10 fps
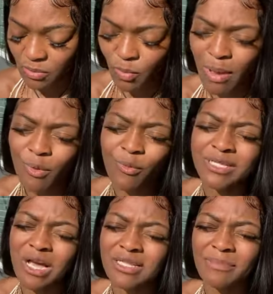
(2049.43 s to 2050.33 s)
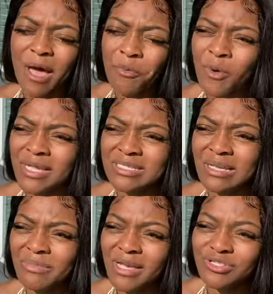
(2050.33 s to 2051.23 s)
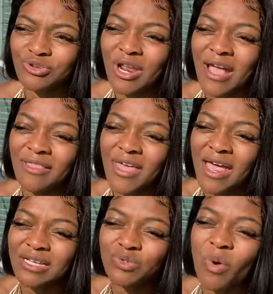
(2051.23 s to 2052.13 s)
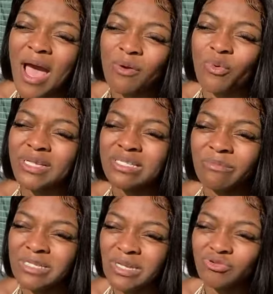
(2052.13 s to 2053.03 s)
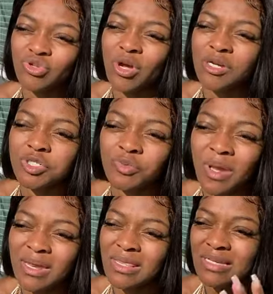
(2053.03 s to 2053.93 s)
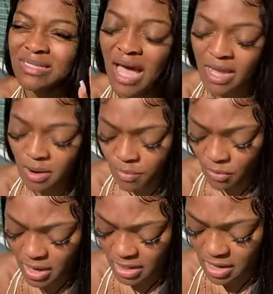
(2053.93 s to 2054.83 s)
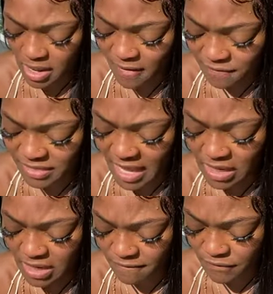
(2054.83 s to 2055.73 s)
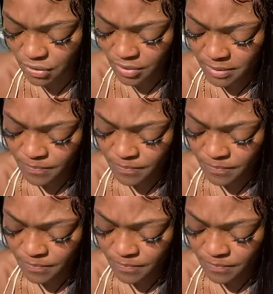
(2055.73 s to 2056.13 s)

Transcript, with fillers: Remember, we talked about wisdom yesterday. That is why wisdom is here to usher in this higher point of thinking and viewing.